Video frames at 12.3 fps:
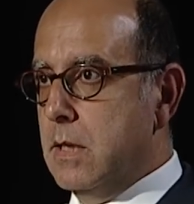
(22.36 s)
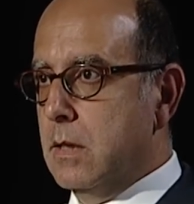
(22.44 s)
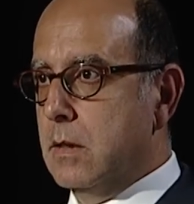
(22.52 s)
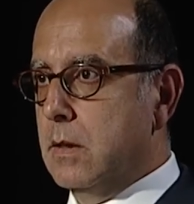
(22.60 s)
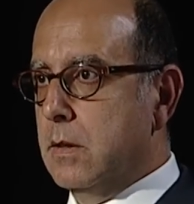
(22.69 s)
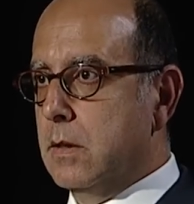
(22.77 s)

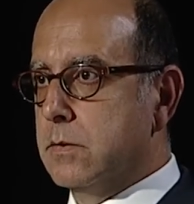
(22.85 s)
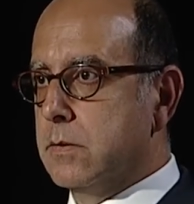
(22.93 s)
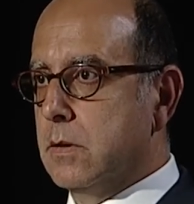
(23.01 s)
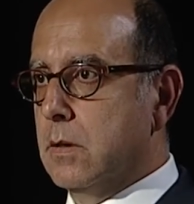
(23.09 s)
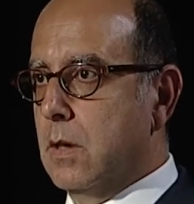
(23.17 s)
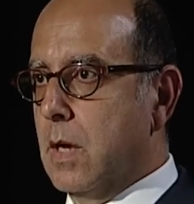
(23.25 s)

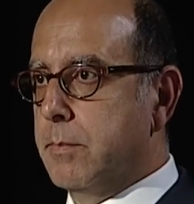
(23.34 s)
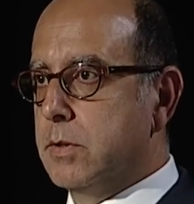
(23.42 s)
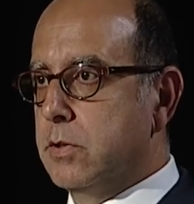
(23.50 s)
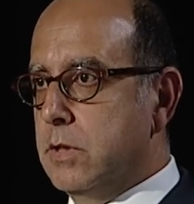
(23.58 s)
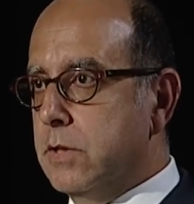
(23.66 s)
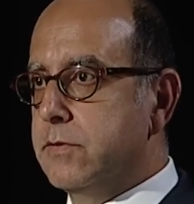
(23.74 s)
There's an
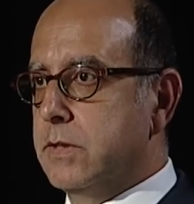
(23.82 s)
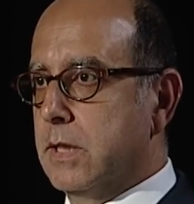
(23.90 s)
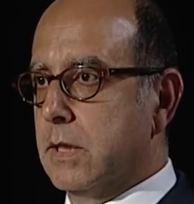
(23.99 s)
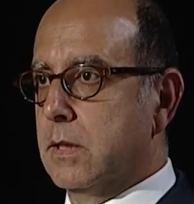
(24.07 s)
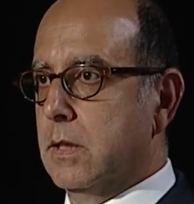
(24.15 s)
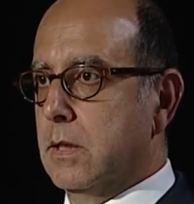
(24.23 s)

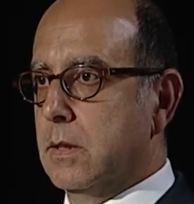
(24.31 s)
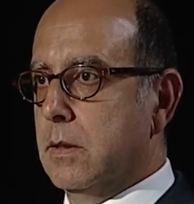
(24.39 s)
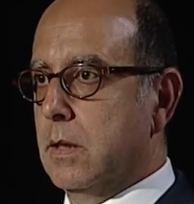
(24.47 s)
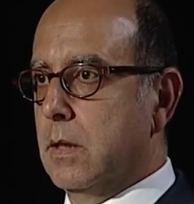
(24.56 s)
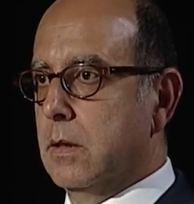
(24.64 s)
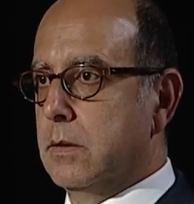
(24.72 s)
opportunistic
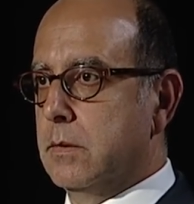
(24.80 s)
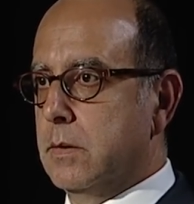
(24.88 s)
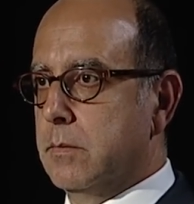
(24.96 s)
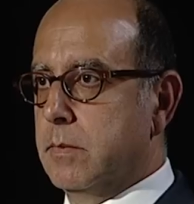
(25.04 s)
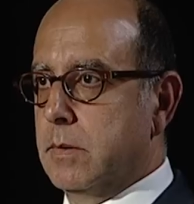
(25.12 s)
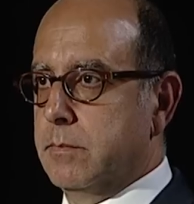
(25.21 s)

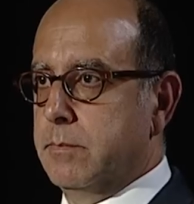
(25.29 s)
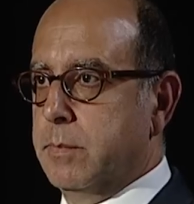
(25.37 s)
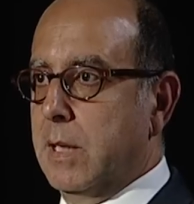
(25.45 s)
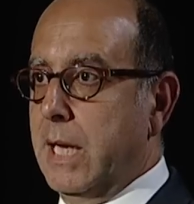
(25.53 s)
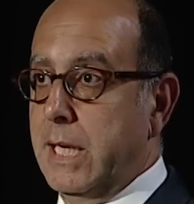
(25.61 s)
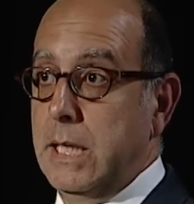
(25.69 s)

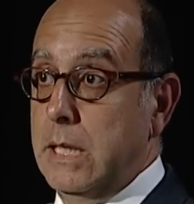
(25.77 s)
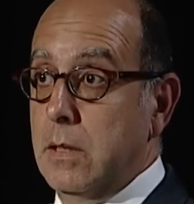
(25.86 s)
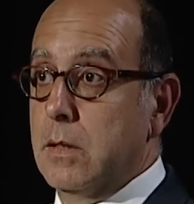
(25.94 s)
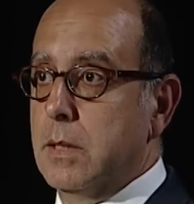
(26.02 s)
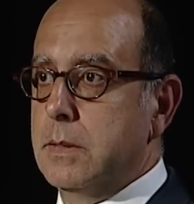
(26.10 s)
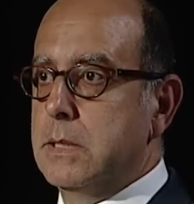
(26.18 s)
play
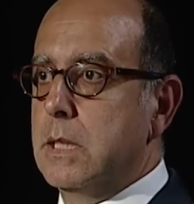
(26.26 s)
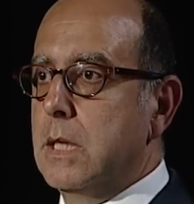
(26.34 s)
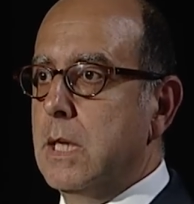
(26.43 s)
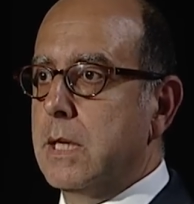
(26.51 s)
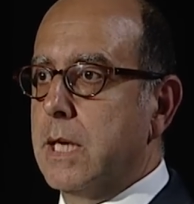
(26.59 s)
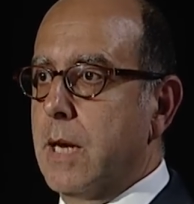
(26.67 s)
here. I mean,
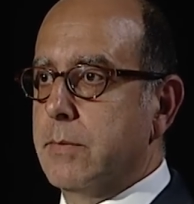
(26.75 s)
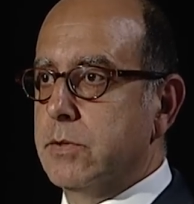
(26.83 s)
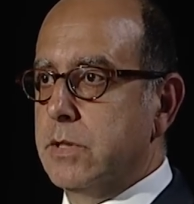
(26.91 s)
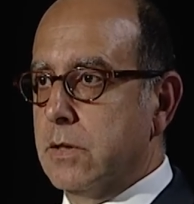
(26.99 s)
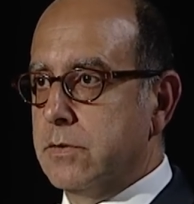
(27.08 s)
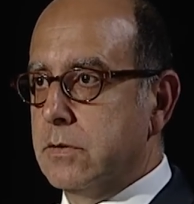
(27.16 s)
Cameron
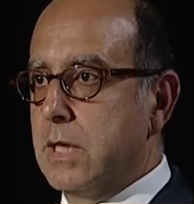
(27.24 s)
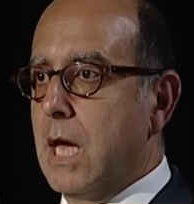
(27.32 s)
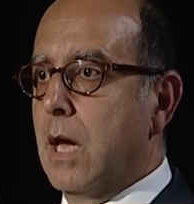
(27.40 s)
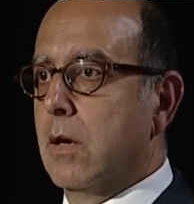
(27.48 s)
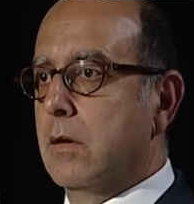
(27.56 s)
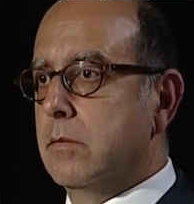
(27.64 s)
shares are
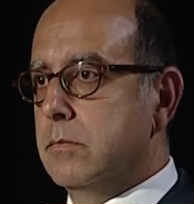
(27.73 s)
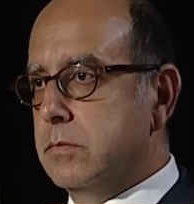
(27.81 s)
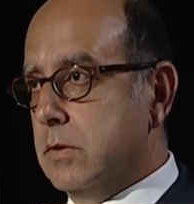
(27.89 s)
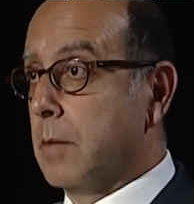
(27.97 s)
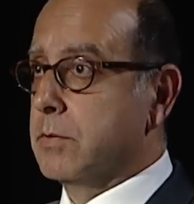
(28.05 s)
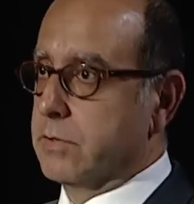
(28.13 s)
down,
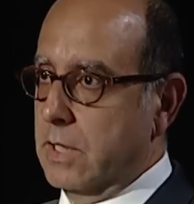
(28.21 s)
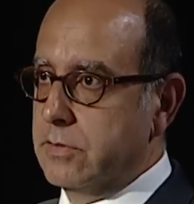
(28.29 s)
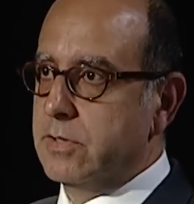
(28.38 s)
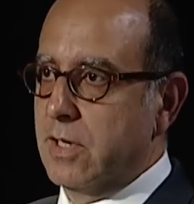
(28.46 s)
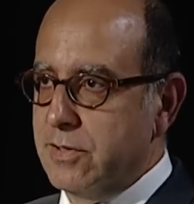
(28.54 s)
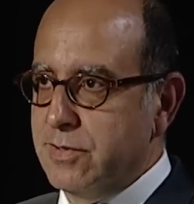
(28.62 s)

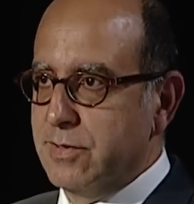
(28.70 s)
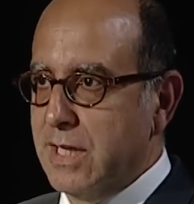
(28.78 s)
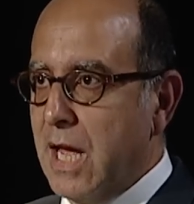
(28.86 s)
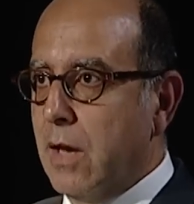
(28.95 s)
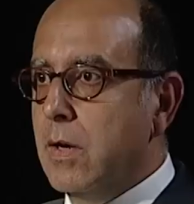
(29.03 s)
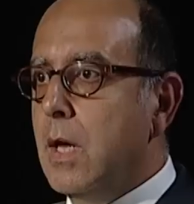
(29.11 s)
Schlumberger shares are
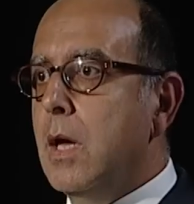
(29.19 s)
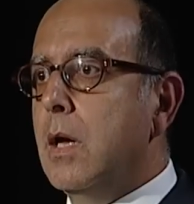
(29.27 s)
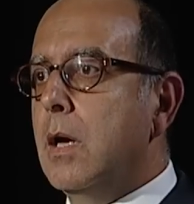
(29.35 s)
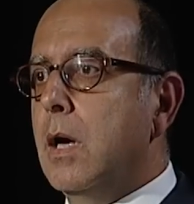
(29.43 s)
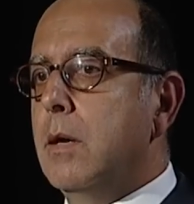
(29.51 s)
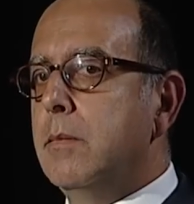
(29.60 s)
down.
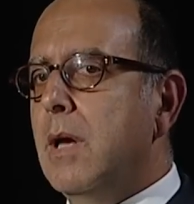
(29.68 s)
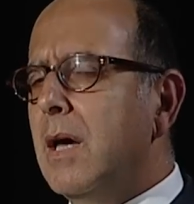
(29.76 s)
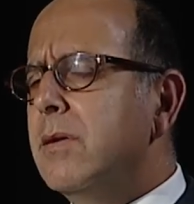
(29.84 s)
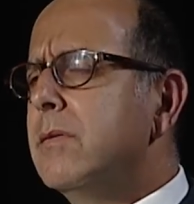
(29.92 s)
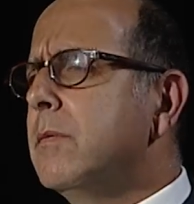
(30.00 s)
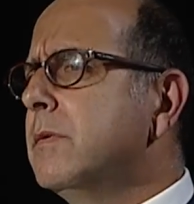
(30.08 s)

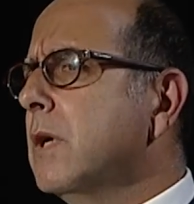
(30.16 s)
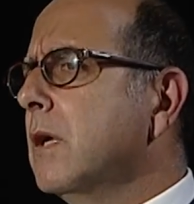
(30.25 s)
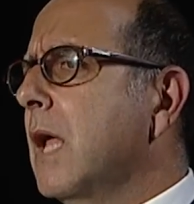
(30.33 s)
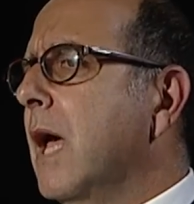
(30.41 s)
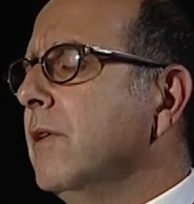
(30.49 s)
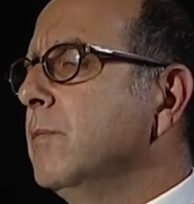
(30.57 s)
Neither of them have
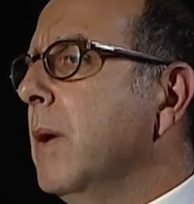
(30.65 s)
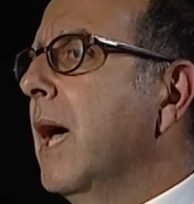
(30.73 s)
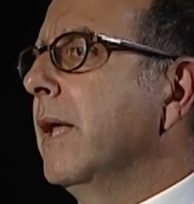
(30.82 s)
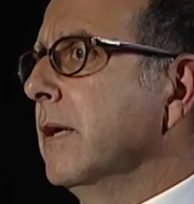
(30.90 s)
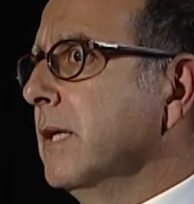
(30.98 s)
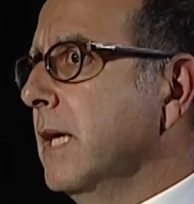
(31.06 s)
done as
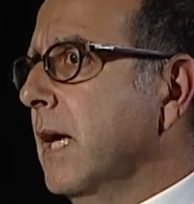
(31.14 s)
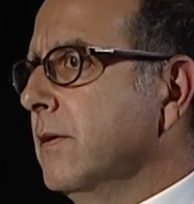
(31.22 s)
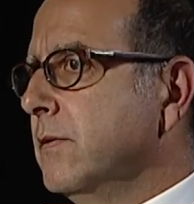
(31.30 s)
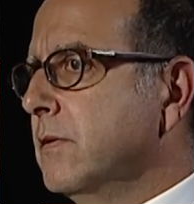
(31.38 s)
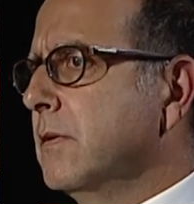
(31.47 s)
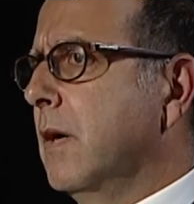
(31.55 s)
badly
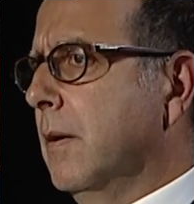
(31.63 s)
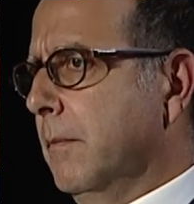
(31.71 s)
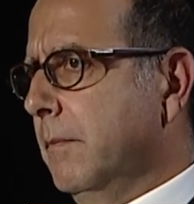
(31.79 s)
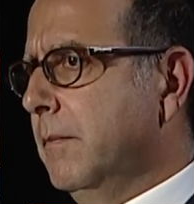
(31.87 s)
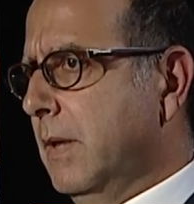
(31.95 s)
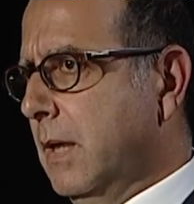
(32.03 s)
as
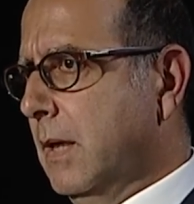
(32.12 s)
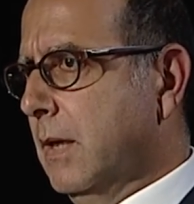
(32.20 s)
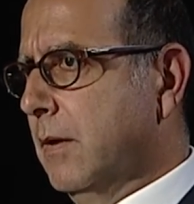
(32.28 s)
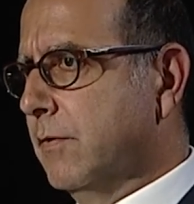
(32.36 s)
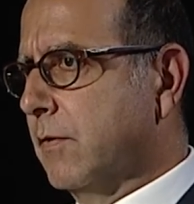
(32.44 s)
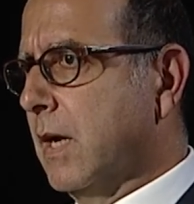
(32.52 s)
some,
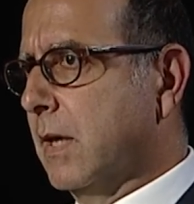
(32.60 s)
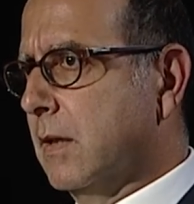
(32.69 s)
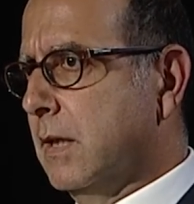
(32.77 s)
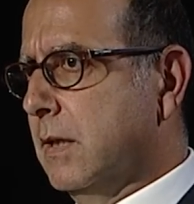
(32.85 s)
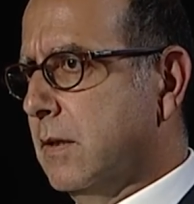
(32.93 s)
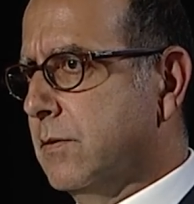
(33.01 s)

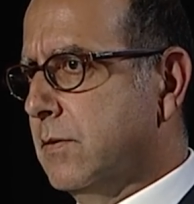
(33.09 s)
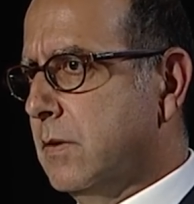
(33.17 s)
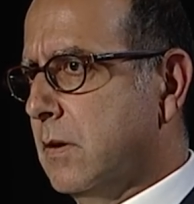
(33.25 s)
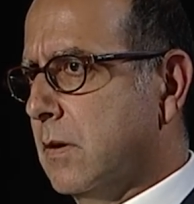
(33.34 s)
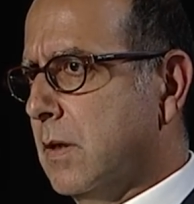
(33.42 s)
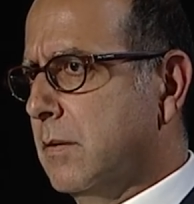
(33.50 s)
frankly,
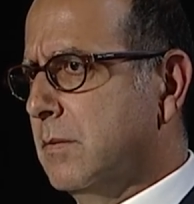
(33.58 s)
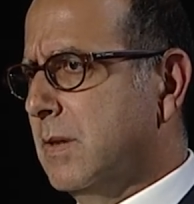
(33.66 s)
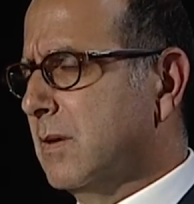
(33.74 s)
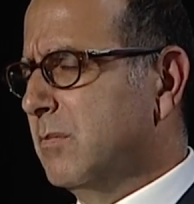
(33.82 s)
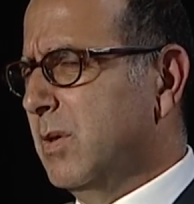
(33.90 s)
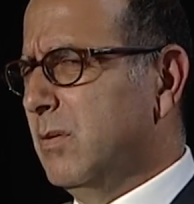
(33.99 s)
this year. I
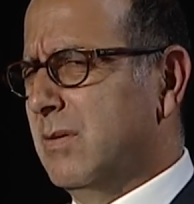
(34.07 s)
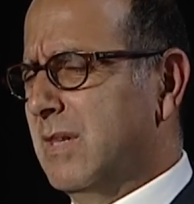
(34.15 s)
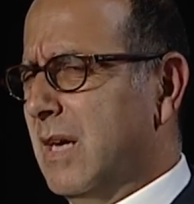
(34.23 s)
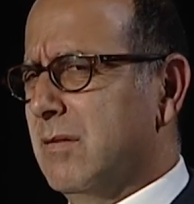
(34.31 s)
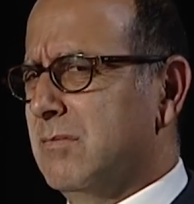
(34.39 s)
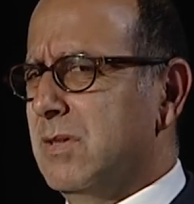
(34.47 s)
mean, they're both
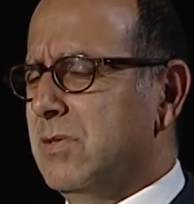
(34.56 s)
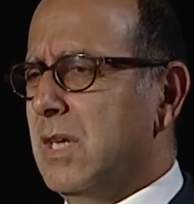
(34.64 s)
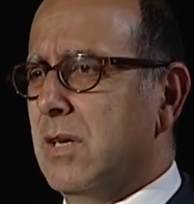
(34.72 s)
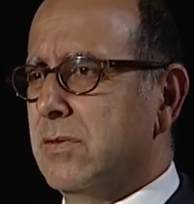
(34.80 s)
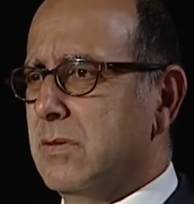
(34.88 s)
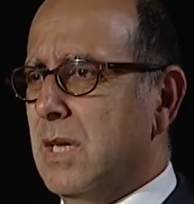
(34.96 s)
down. The
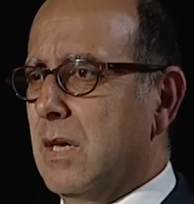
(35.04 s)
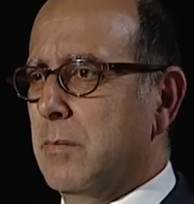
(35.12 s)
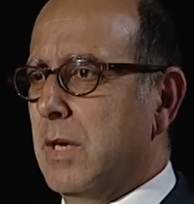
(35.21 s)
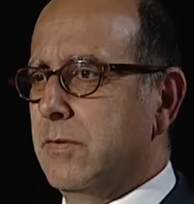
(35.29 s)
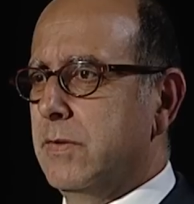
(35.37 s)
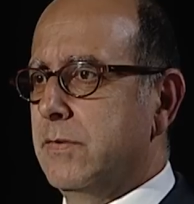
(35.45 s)
shares are down
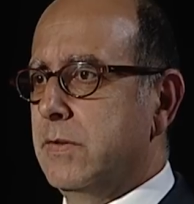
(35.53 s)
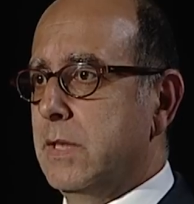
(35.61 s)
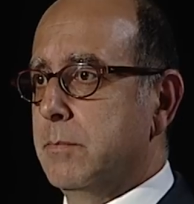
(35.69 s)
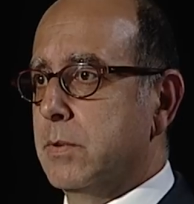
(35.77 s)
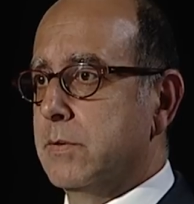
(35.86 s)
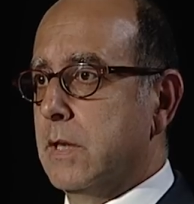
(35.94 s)
about
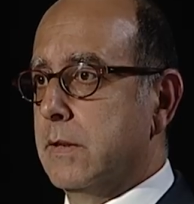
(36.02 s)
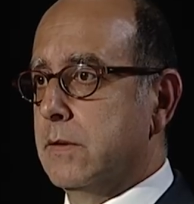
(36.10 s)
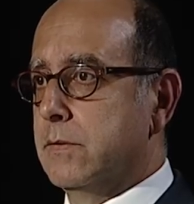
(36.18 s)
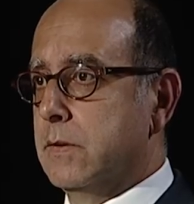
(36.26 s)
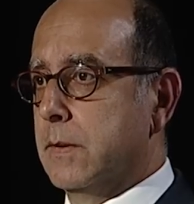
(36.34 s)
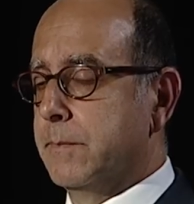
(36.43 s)
15%
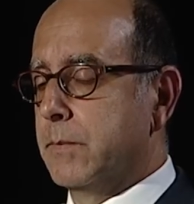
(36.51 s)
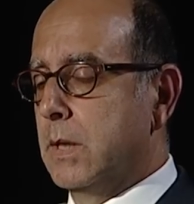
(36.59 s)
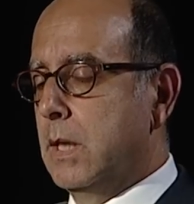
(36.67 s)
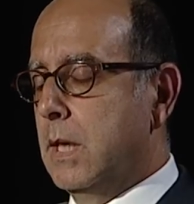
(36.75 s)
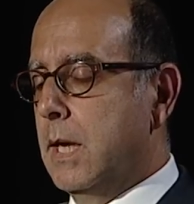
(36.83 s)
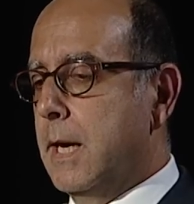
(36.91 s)
this year.
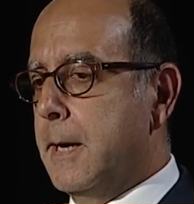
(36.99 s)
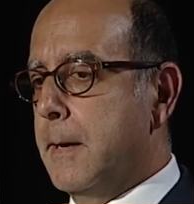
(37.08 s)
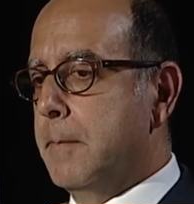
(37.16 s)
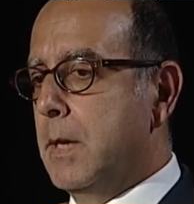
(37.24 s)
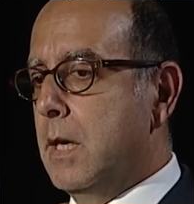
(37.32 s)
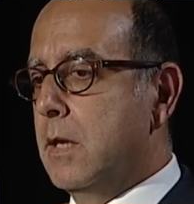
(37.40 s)

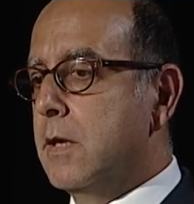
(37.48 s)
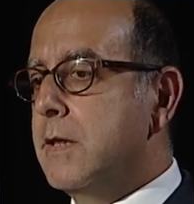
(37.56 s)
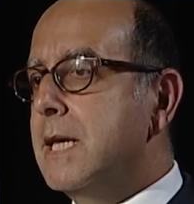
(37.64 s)
Mm-hmm. The